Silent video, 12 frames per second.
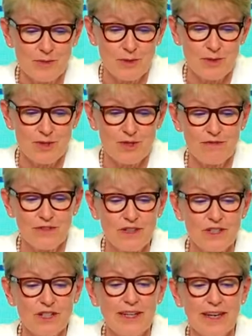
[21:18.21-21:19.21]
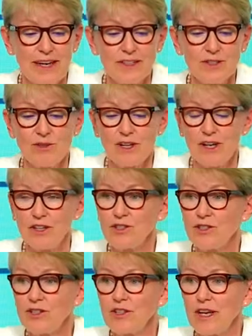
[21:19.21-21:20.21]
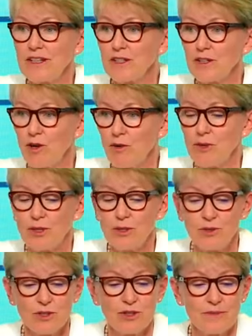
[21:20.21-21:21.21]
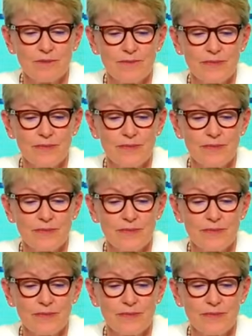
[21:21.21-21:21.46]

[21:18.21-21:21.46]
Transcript: Firstly, education as a common good, and